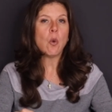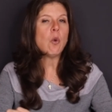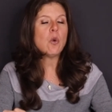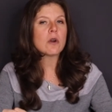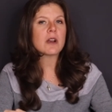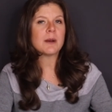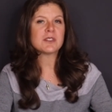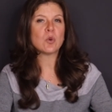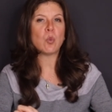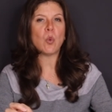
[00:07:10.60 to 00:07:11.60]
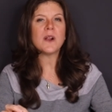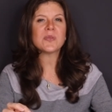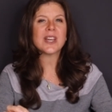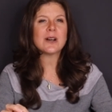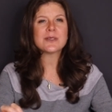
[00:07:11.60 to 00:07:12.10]
or up to
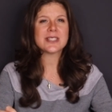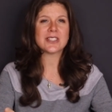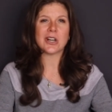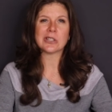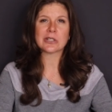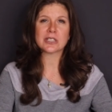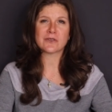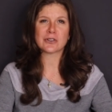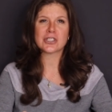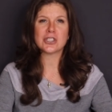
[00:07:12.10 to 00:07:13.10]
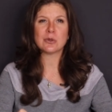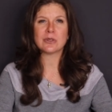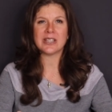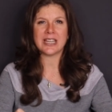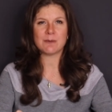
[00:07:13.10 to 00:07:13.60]
$1,000 for 2
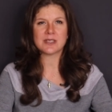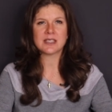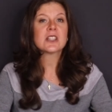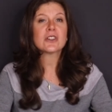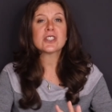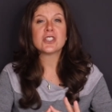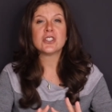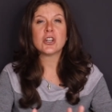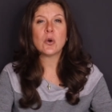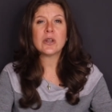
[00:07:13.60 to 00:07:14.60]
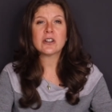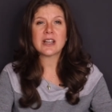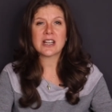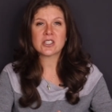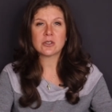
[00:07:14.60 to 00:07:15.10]
claims. There is no
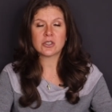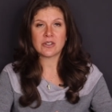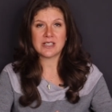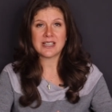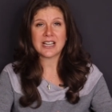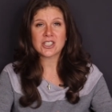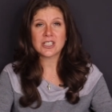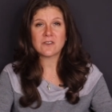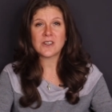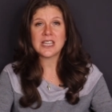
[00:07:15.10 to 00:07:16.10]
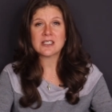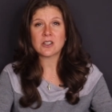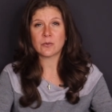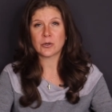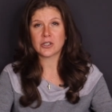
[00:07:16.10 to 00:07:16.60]
international transaction fees
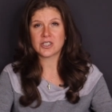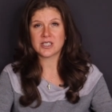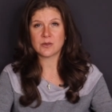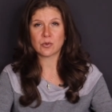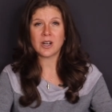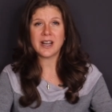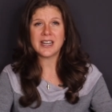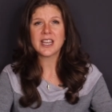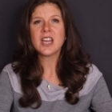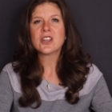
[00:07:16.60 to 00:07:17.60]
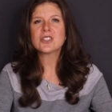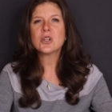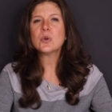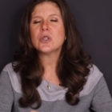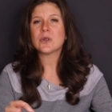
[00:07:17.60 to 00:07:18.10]
on purchases abroad,
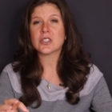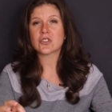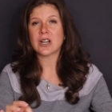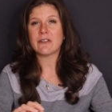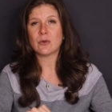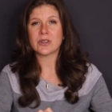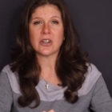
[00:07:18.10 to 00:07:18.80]
so you can travel with